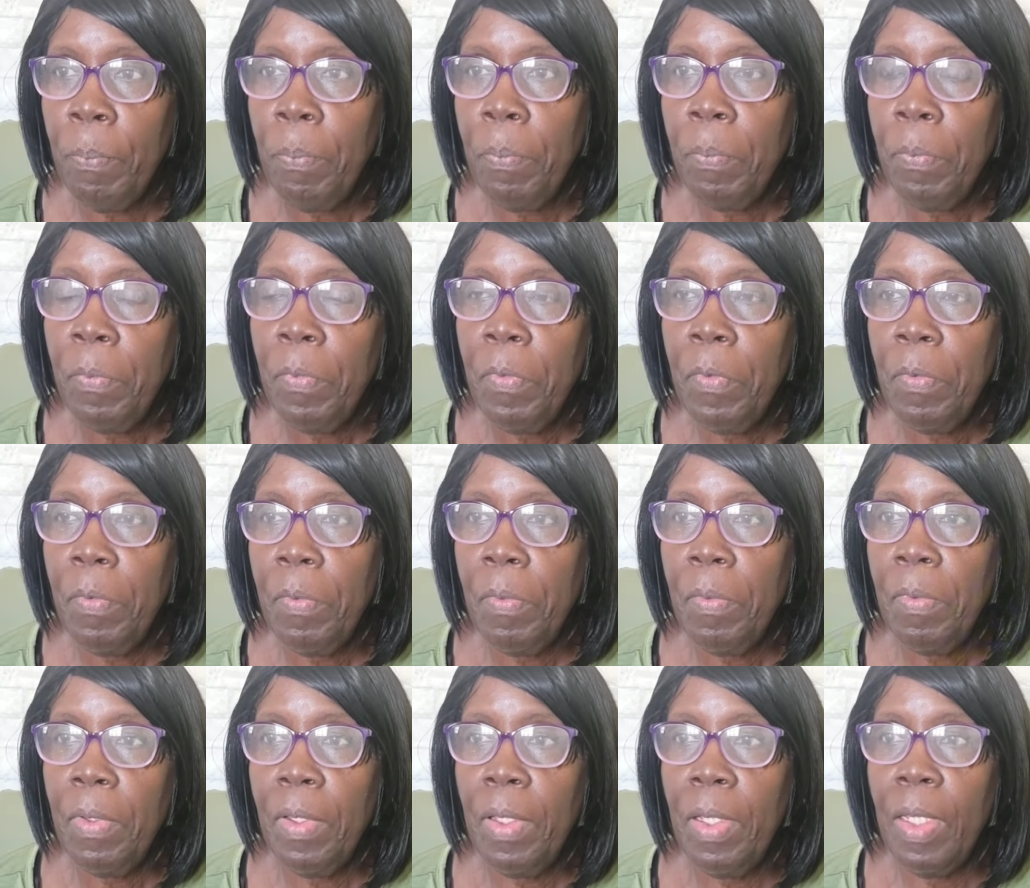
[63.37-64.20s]
I say
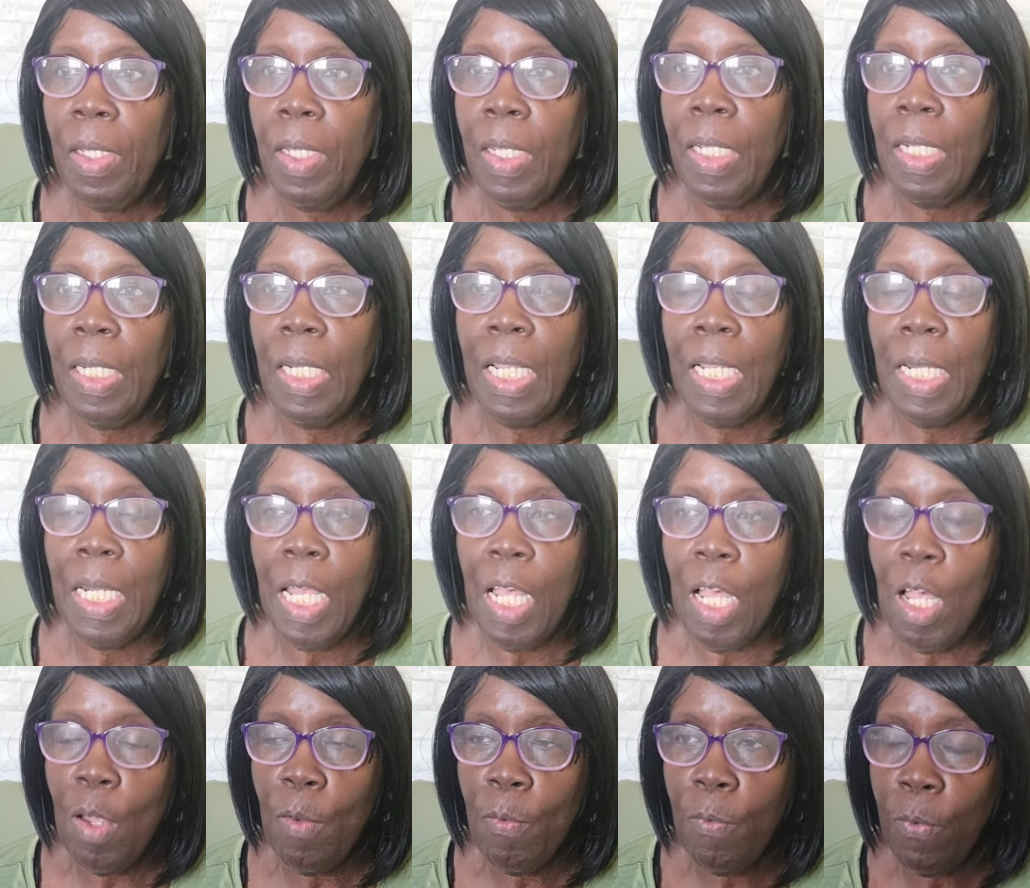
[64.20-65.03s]
like how them vote them
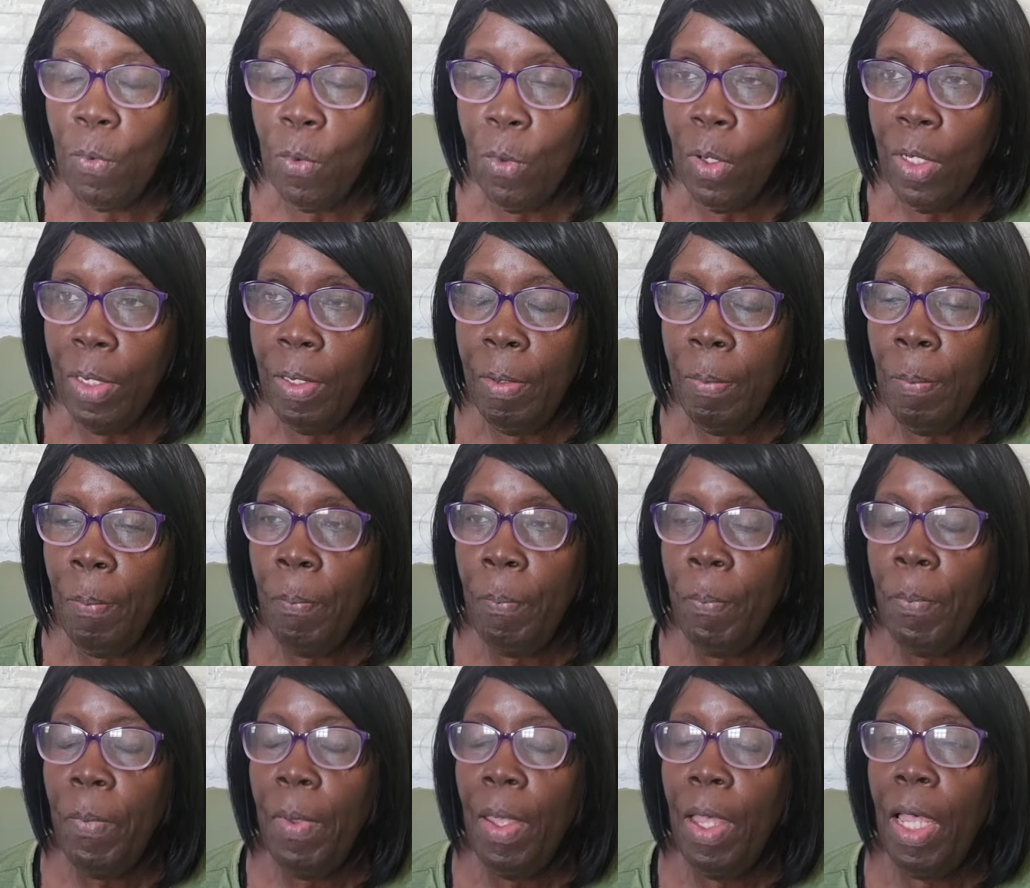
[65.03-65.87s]
out in the
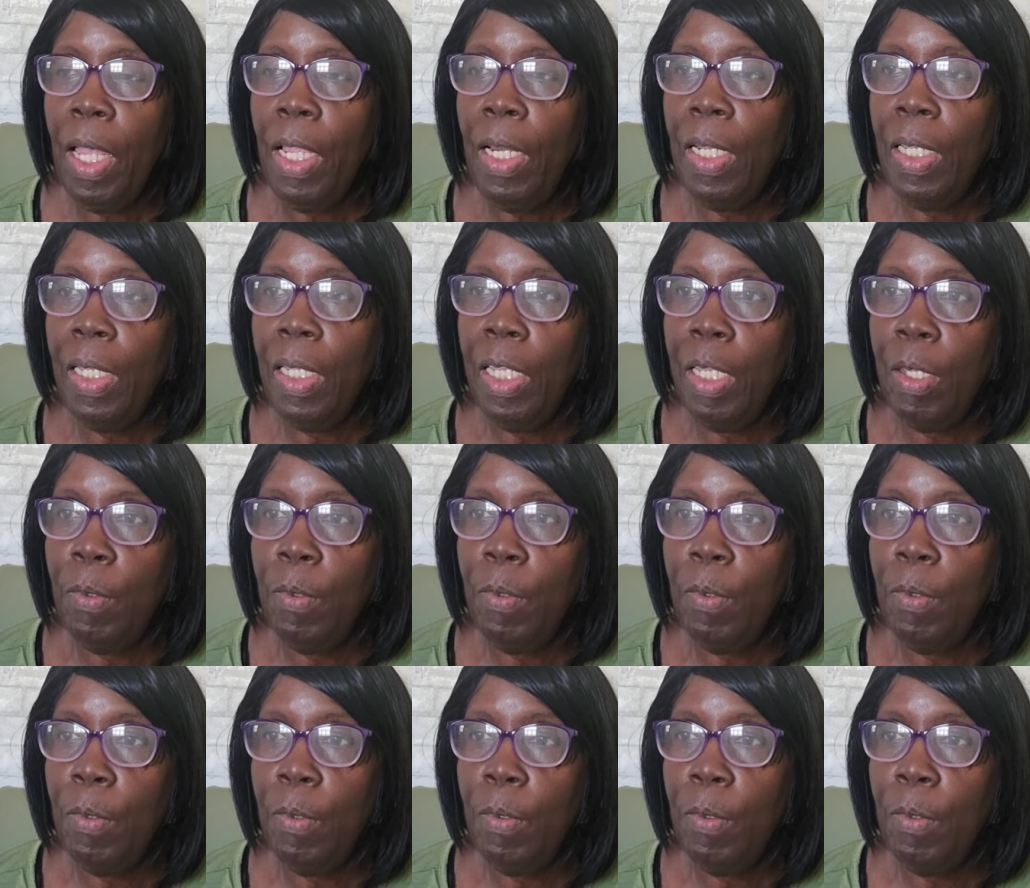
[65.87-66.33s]
local election.